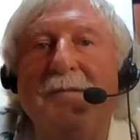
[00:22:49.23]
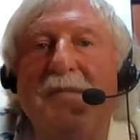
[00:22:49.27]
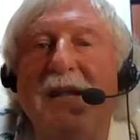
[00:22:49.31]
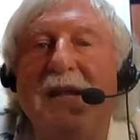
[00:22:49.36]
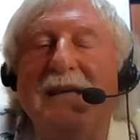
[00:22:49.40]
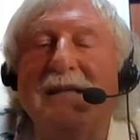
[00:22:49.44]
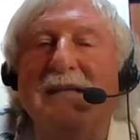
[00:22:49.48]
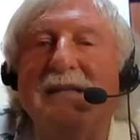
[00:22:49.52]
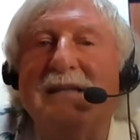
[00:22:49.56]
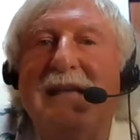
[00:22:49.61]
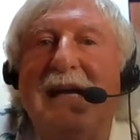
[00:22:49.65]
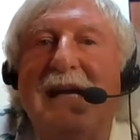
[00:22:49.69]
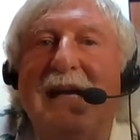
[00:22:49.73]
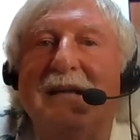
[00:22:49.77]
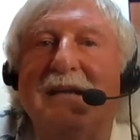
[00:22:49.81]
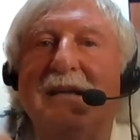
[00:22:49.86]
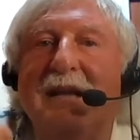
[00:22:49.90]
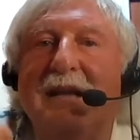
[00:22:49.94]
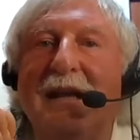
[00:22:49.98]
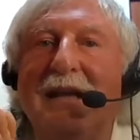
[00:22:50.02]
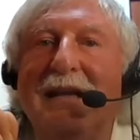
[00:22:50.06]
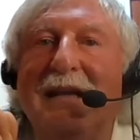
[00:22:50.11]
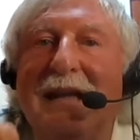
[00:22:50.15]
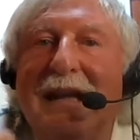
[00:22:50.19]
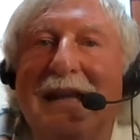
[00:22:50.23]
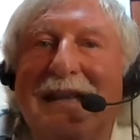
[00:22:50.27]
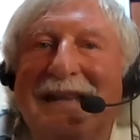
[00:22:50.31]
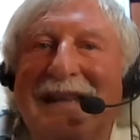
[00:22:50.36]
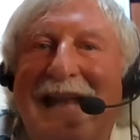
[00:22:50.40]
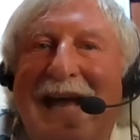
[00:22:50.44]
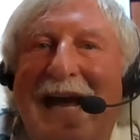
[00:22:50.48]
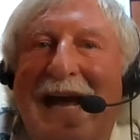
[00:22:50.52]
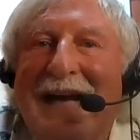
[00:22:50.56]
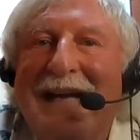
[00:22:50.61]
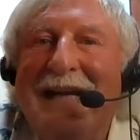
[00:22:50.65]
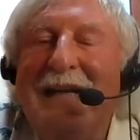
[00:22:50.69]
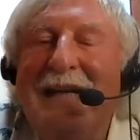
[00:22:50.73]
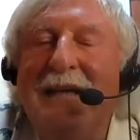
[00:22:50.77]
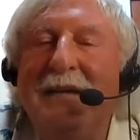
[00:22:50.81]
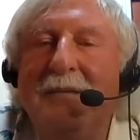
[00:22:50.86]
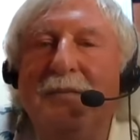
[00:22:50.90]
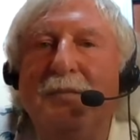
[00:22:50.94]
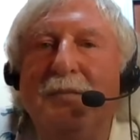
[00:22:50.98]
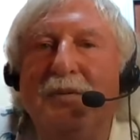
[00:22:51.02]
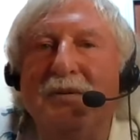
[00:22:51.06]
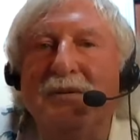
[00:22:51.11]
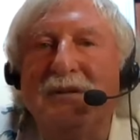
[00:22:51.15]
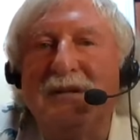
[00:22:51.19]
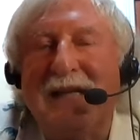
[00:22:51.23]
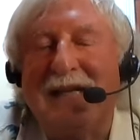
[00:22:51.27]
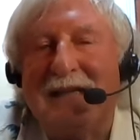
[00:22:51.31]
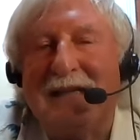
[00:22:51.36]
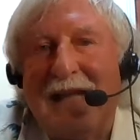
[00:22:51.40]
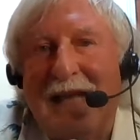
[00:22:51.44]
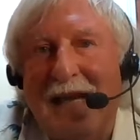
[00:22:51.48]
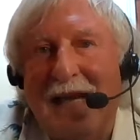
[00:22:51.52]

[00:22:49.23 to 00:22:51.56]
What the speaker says: is that 90%